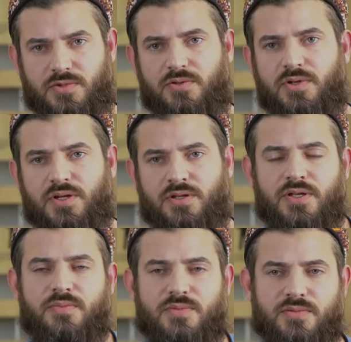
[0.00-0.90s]
looking at
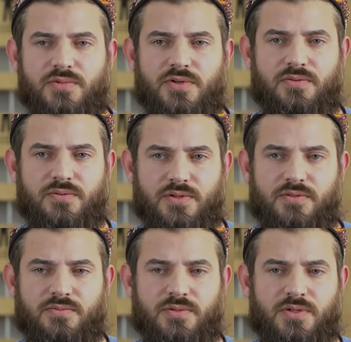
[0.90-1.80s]
him only,
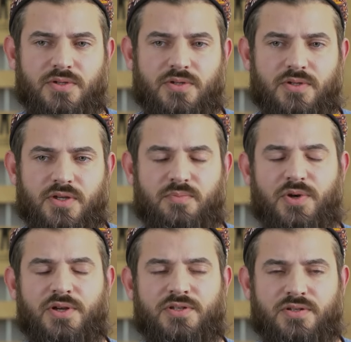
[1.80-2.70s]

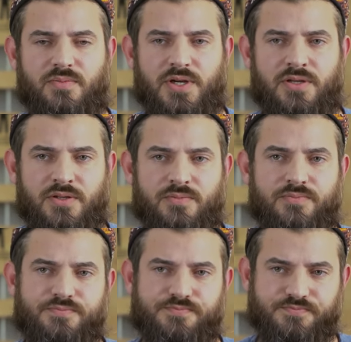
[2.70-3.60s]
impressed by him.
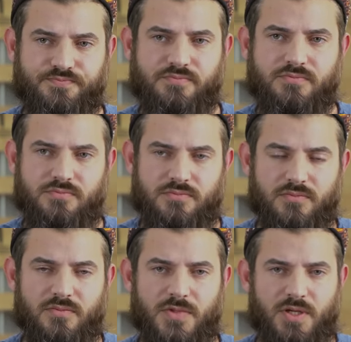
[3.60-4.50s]

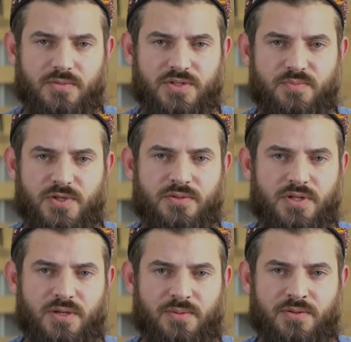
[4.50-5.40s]
It was
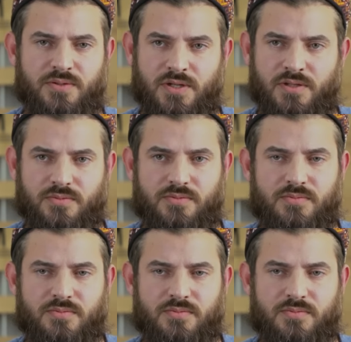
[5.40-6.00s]
mostly about that.